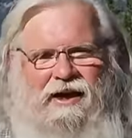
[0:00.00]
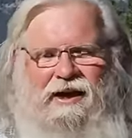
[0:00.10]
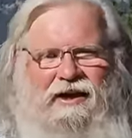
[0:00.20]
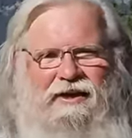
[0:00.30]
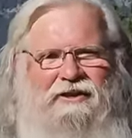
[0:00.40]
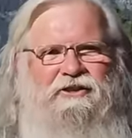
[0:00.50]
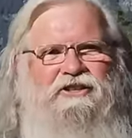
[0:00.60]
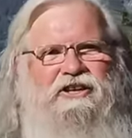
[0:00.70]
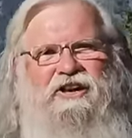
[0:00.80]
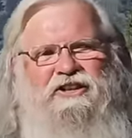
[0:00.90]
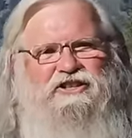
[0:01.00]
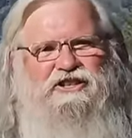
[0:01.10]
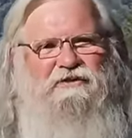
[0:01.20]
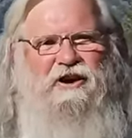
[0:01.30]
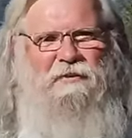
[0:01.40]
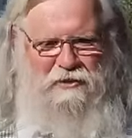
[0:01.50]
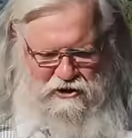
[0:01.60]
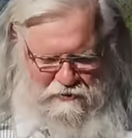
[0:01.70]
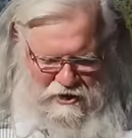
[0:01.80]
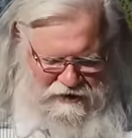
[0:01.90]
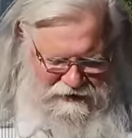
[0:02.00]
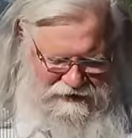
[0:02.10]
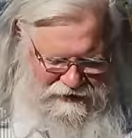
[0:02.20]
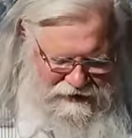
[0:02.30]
and you'll just get a little shiver up your spine.